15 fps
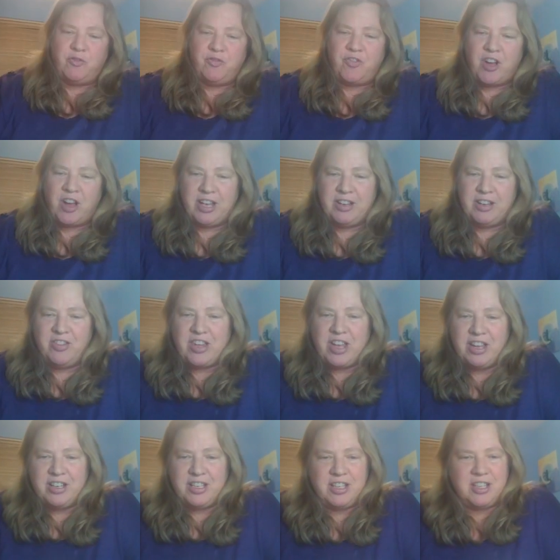find
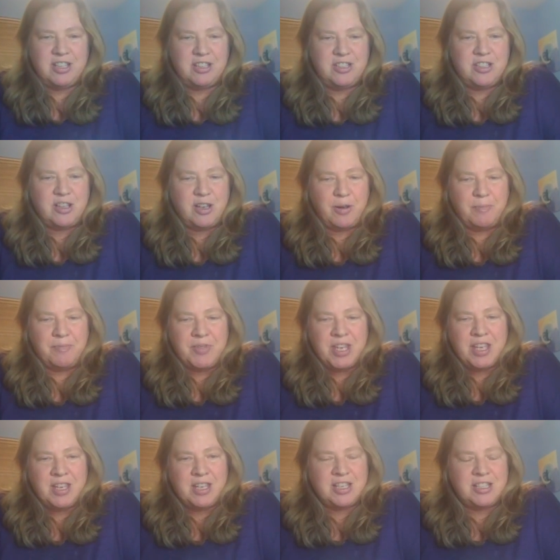that it um,
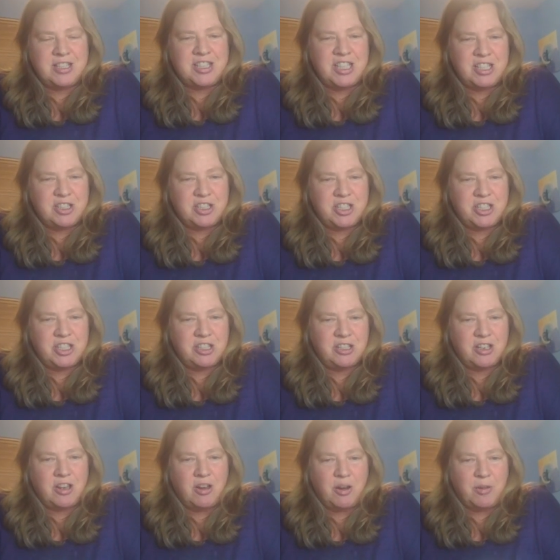it sits.
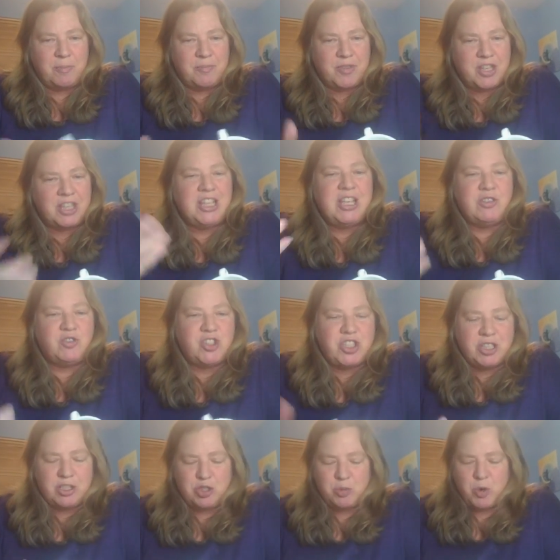Um, the leaves
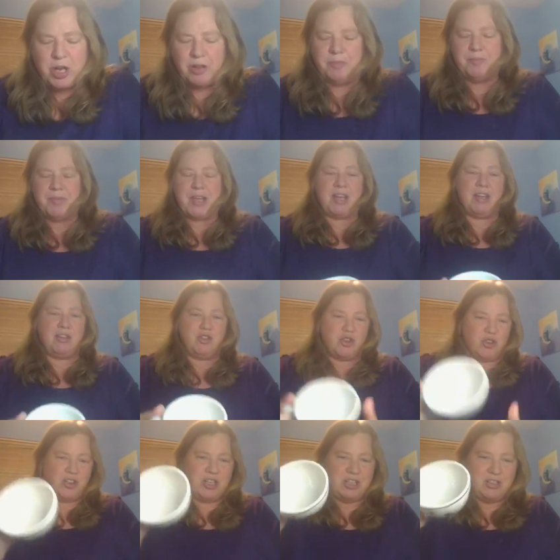sit as well, and
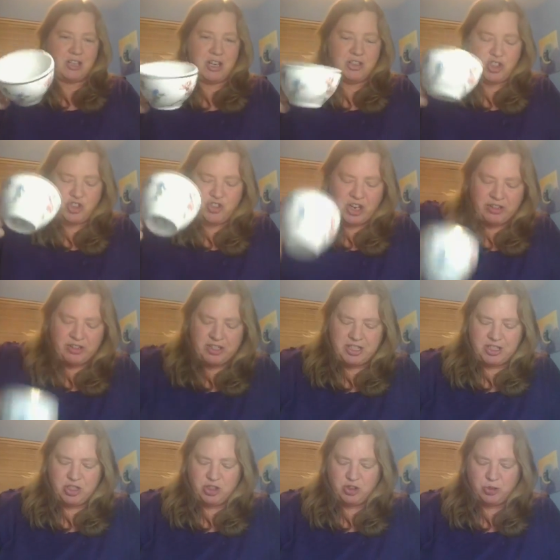it, I just find this
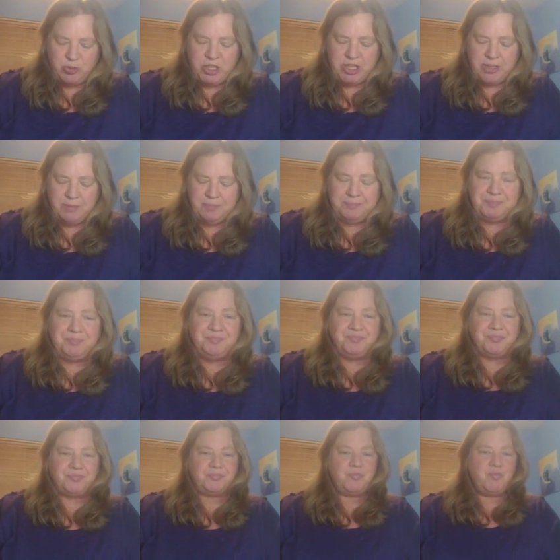easier to read.
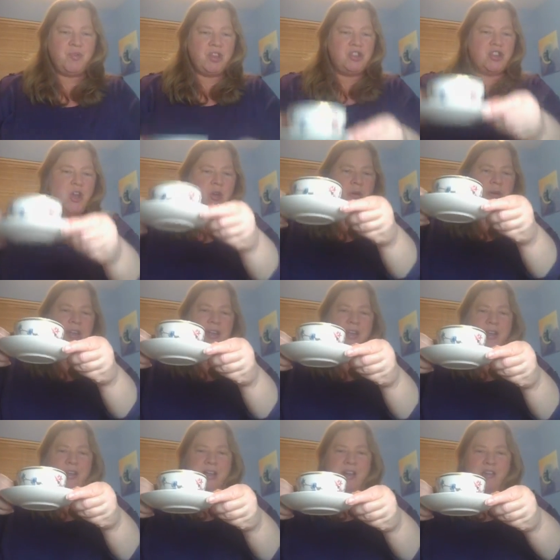So now